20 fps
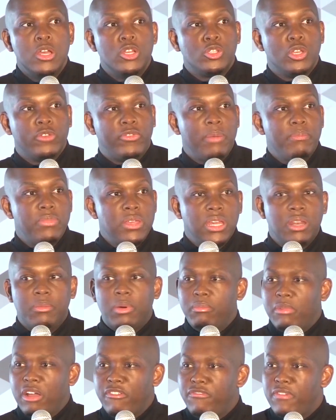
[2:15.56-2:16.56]
So if I'm thinking
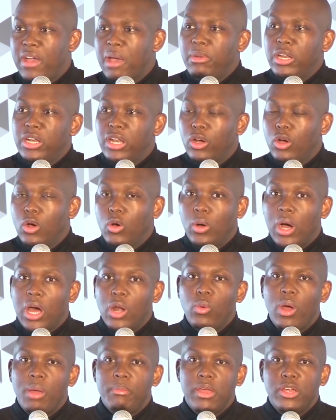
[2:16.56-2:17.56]
about my family and I go, how
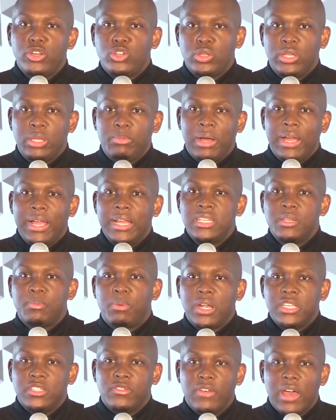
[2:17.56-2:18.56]
do I make sure that my
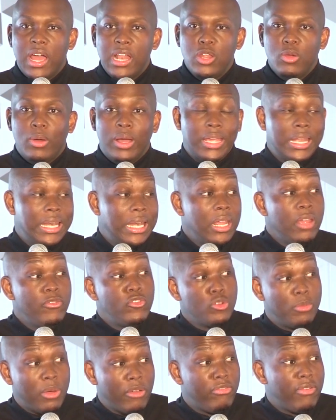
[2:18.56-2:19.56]
enterprise value I can leave
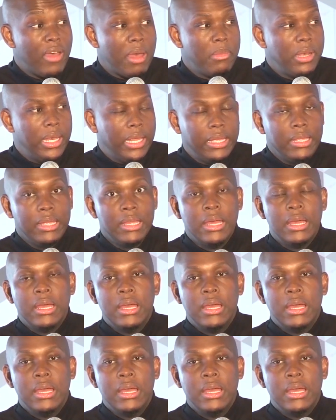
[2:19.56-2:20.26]
to my family?